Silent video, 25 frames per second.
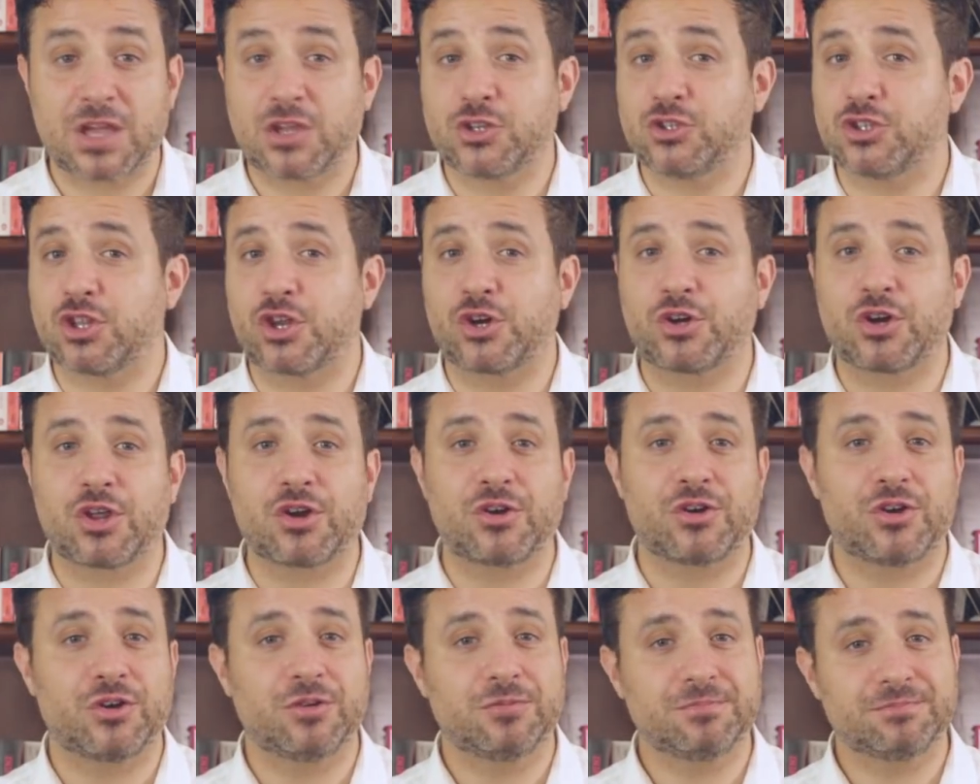
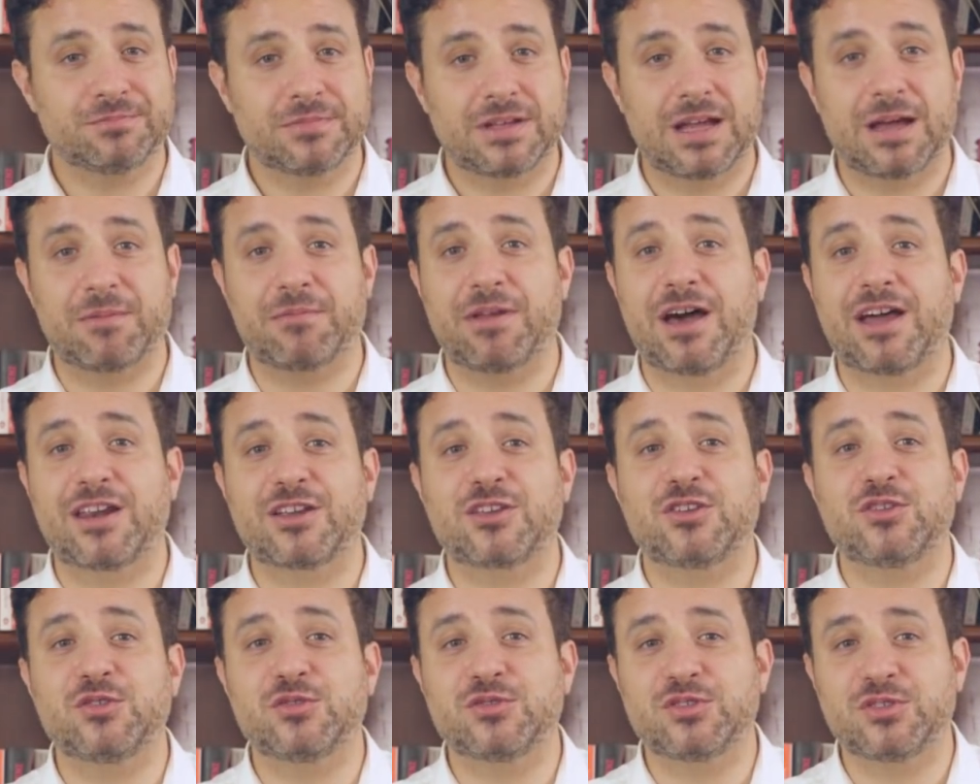No. I'm not
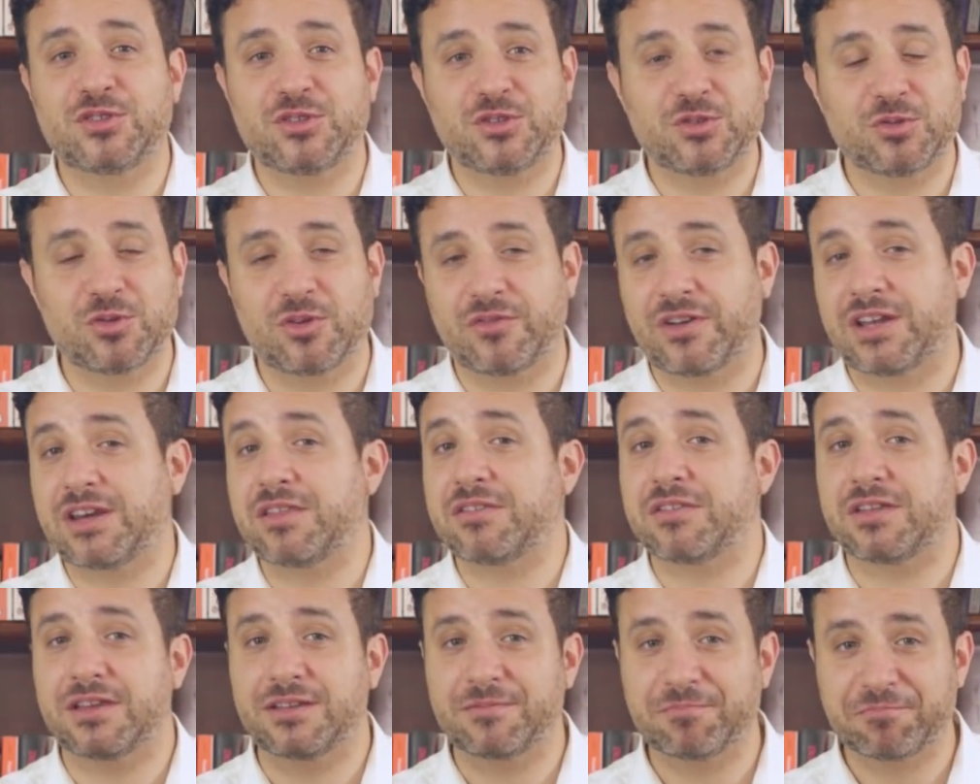accusing you of
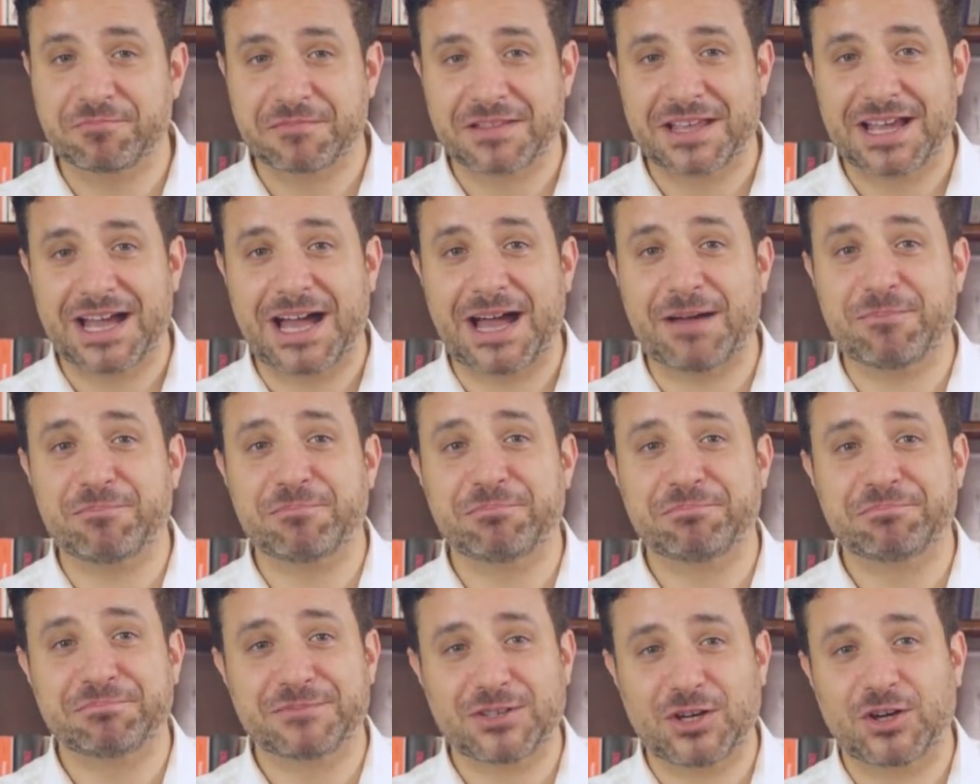anything.
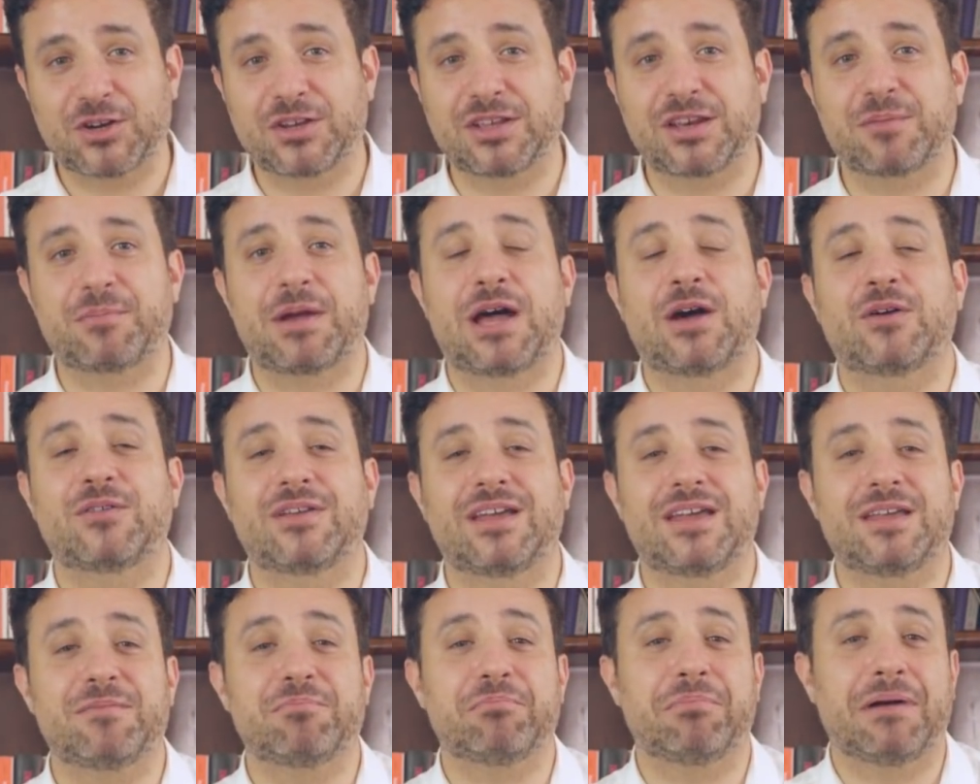I'm talking
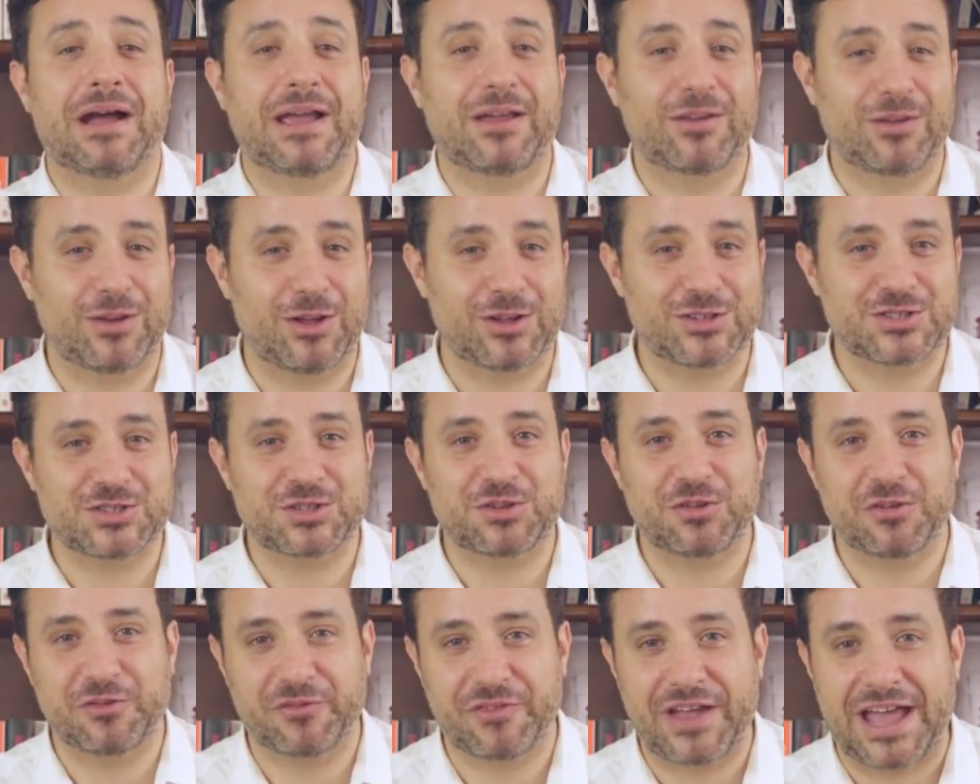about a
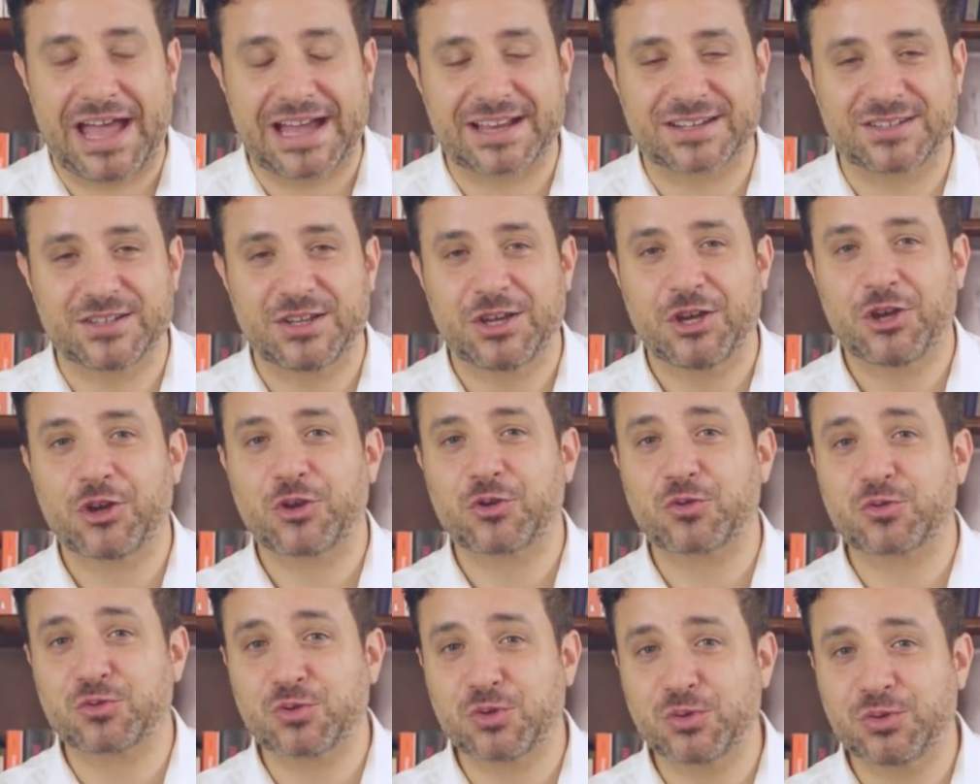biological fact
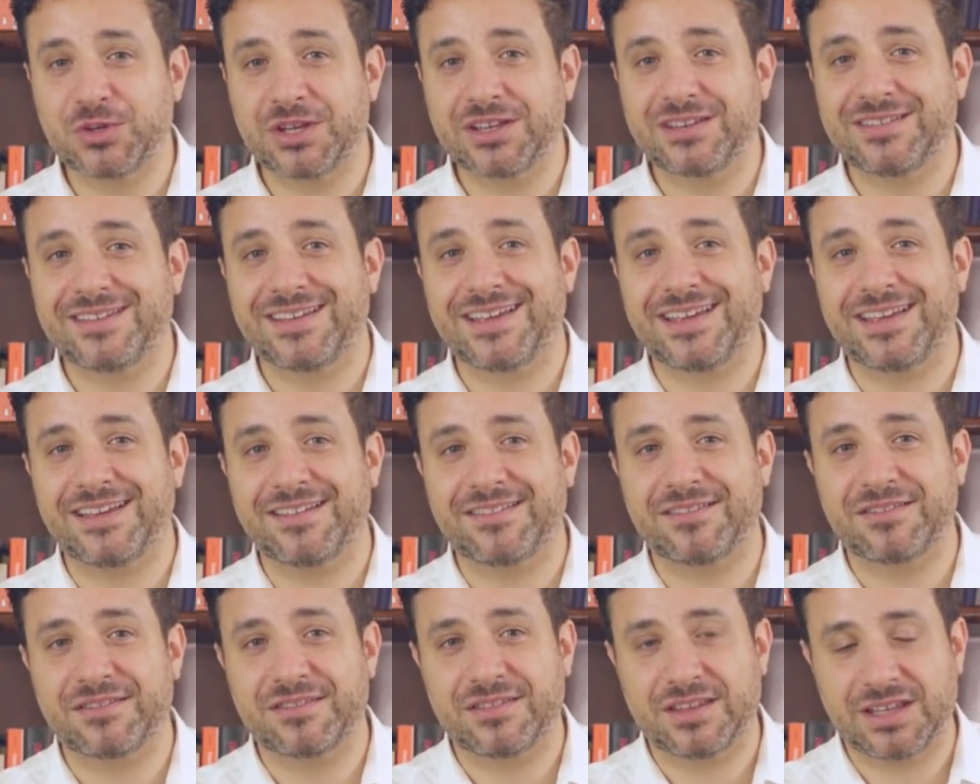rooted
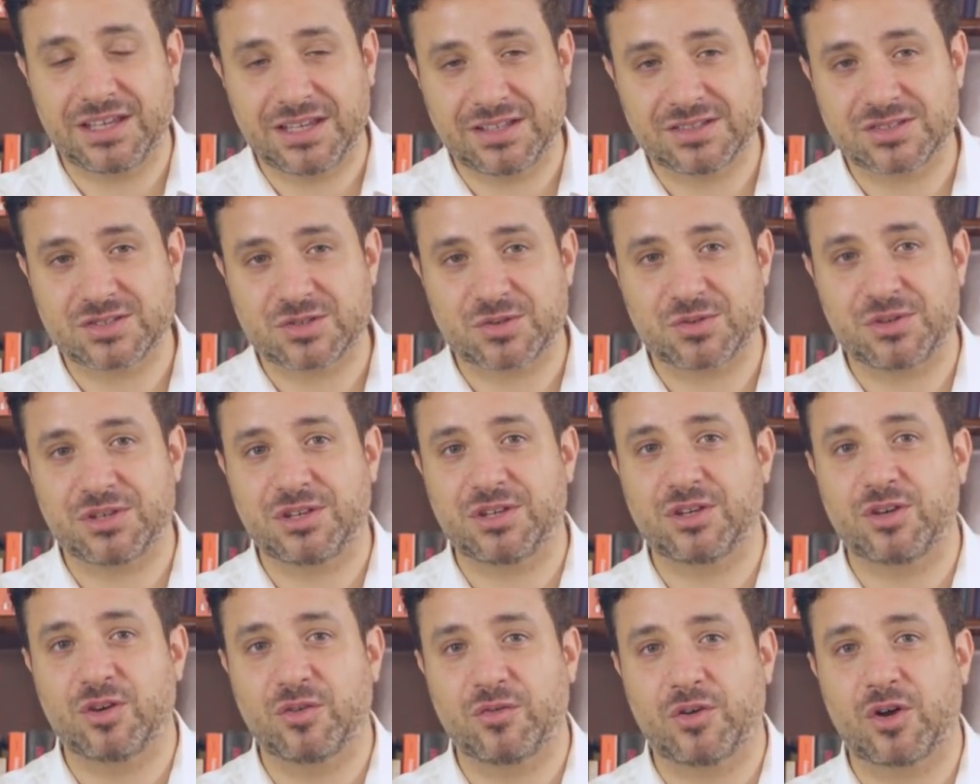in the
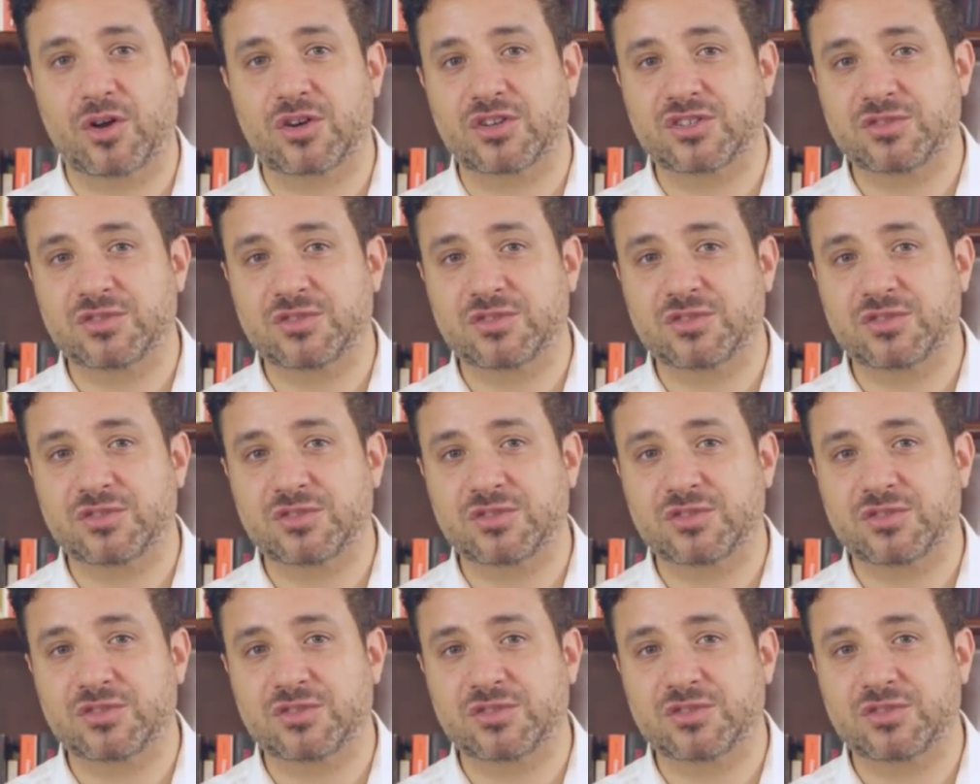history of our